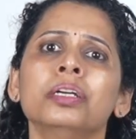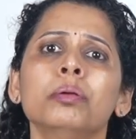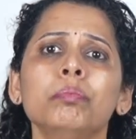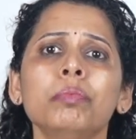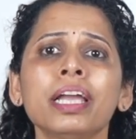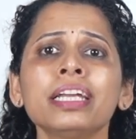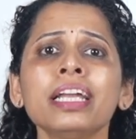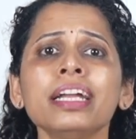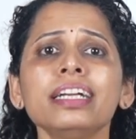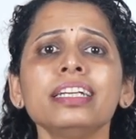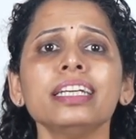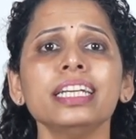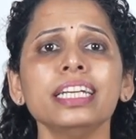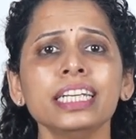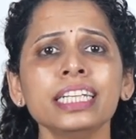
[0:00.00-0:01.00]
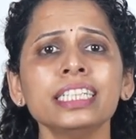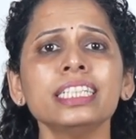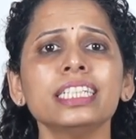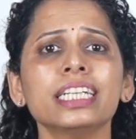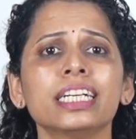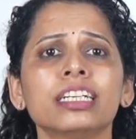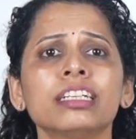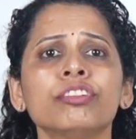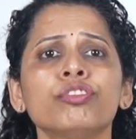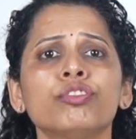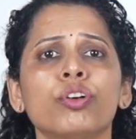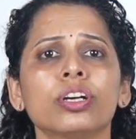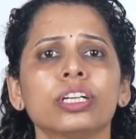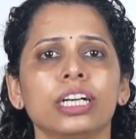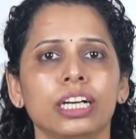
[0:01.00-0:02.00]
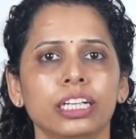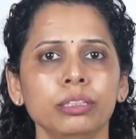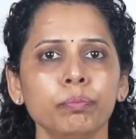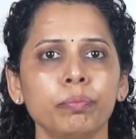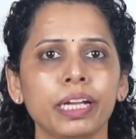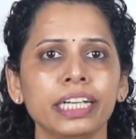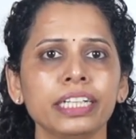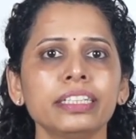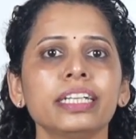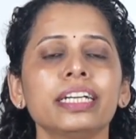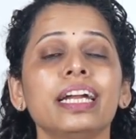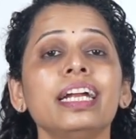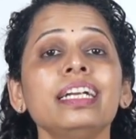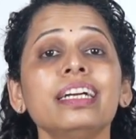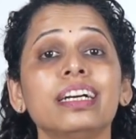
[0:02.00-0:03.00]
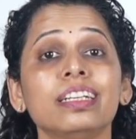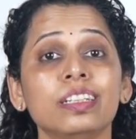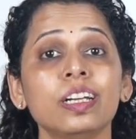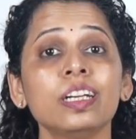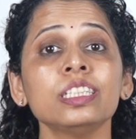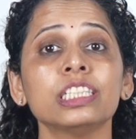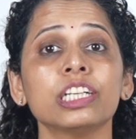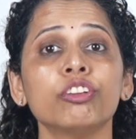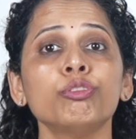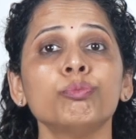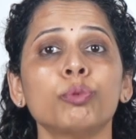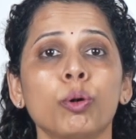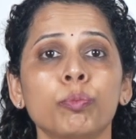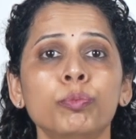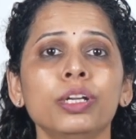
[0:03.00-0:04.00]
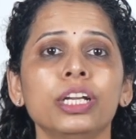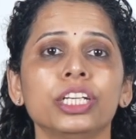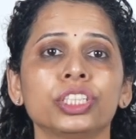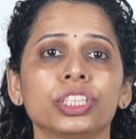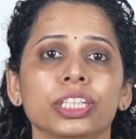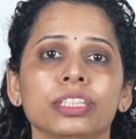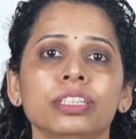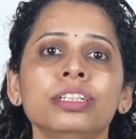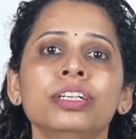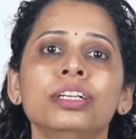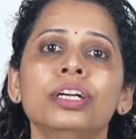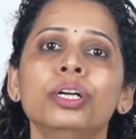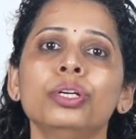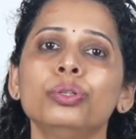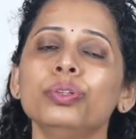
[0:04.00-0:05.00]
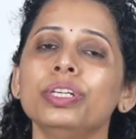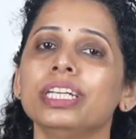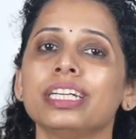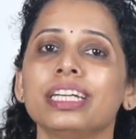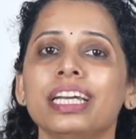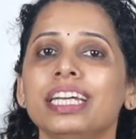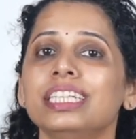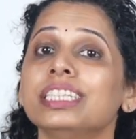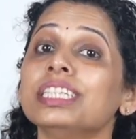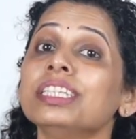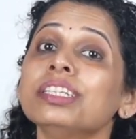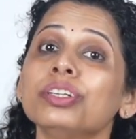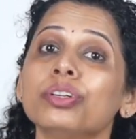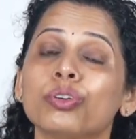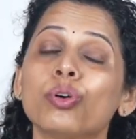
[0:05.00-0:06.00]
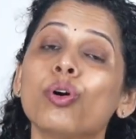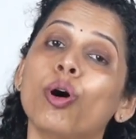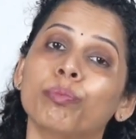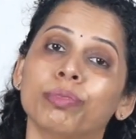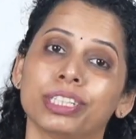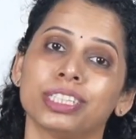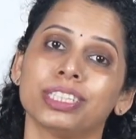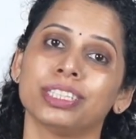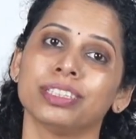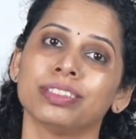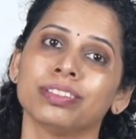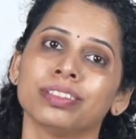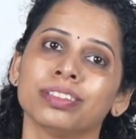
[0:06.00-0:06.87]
making it easier for unbanked and underserved population to engage in commerce.